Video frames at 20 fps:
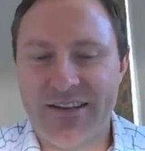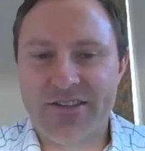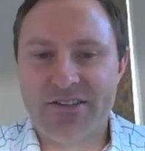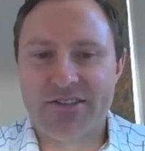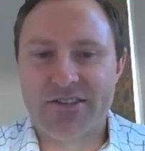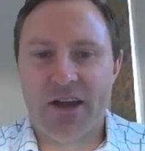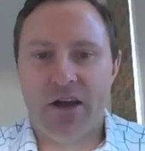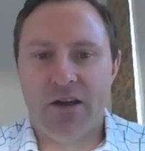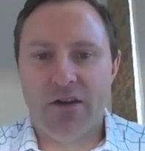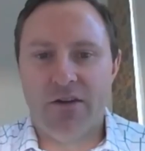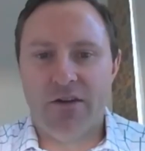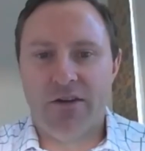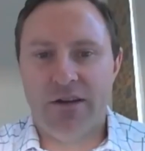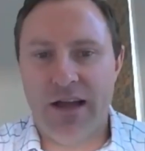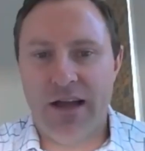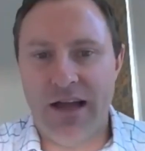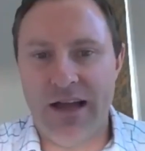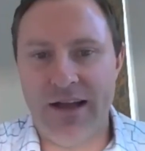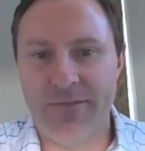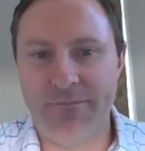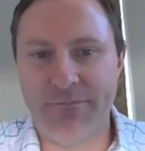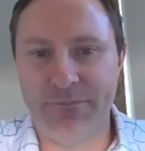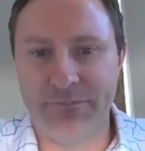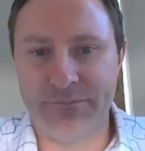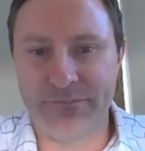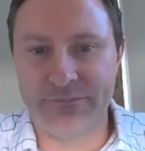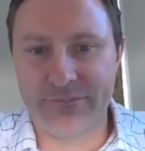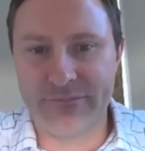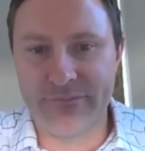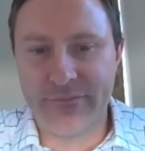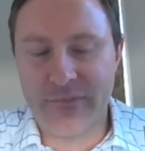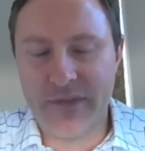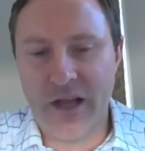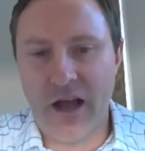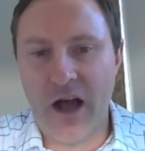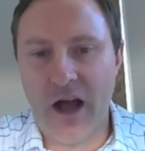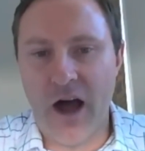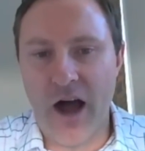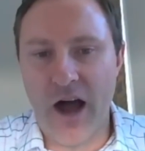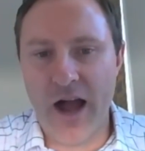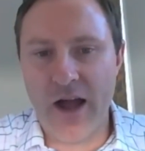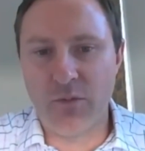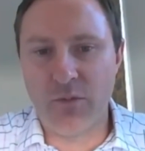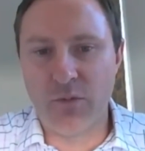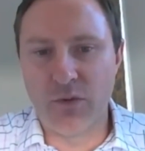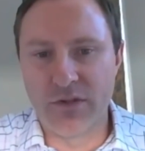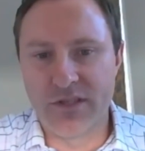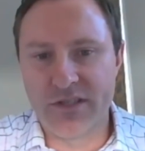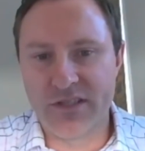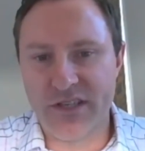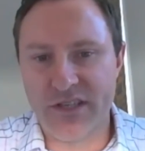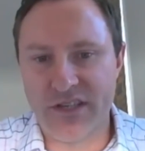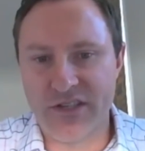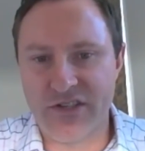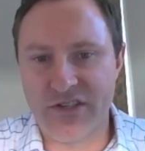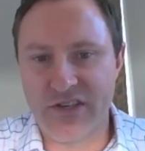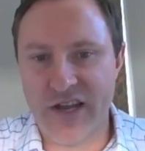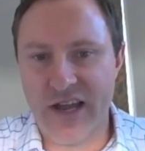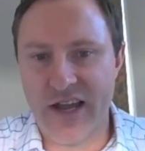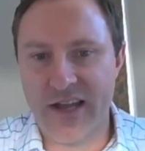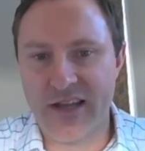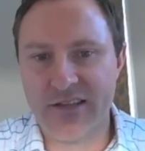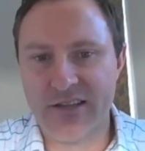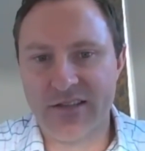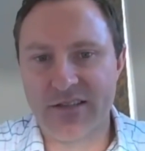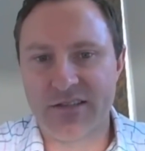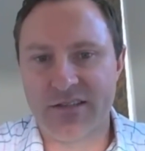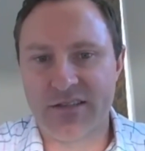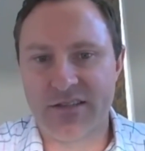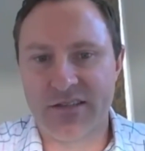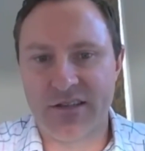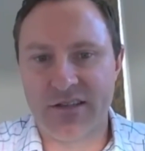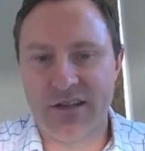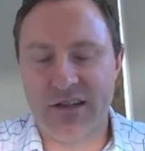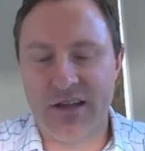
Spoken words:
So I would suggest,